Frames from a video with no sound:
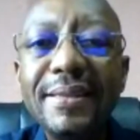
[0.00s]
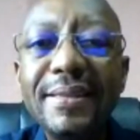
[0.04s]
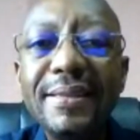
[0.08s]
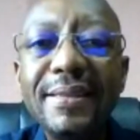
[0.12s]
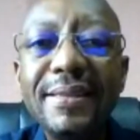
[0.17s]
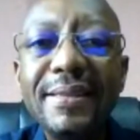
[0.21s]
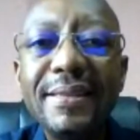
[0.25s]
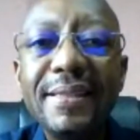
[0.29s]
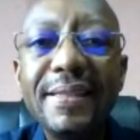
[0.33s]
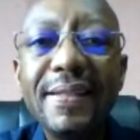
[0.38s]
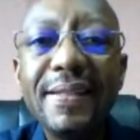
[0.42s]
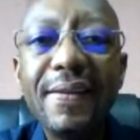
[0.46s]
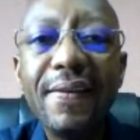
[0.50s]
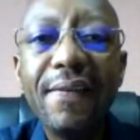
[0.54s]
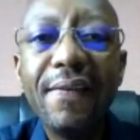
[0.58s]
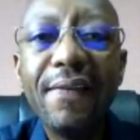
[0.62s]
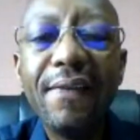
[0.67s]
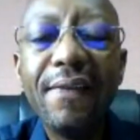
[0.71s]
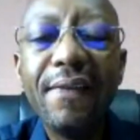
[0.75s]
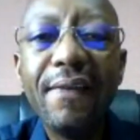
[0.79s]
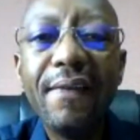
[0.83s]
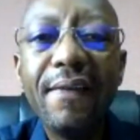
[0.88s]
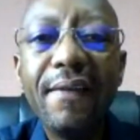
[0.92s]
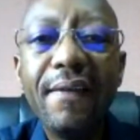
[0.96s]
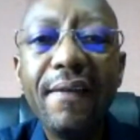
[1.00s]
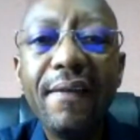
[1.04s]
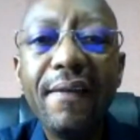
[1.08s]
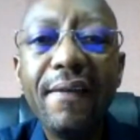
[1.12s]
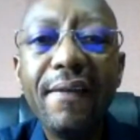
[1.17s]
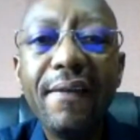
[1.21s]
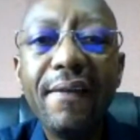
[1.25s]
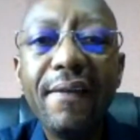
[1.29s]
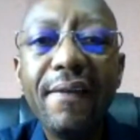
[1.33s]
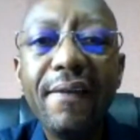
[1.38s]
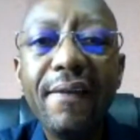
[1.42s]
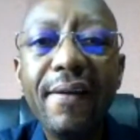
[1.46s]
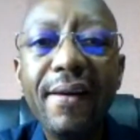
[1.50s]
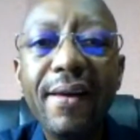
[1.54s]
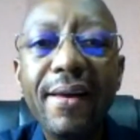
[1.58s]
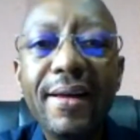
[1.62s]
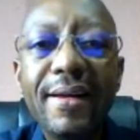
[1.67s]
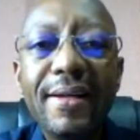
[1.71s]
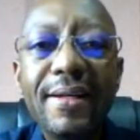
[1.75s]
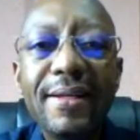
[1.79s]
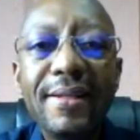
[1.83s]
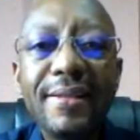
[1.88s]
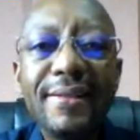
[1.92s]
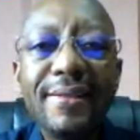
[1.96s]
It's a time for
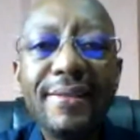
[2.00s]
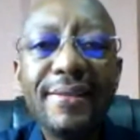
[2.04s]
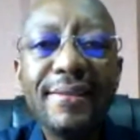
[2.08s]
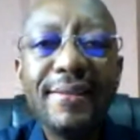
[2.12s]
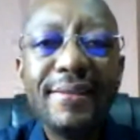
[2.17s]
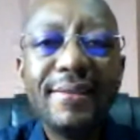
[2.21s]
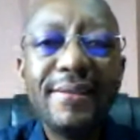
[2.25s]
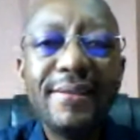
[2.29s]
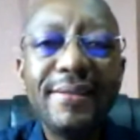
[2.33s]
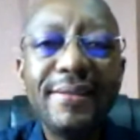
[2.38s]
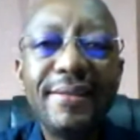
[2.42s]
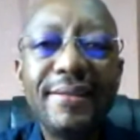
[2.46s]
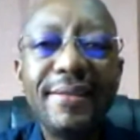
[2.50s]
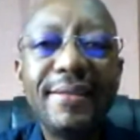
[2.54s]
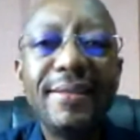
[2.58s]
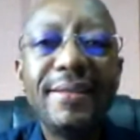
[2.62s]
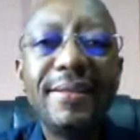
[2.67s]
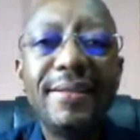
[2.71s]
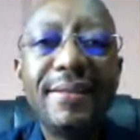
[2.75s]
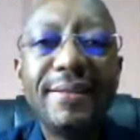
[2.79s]
questions. I'll be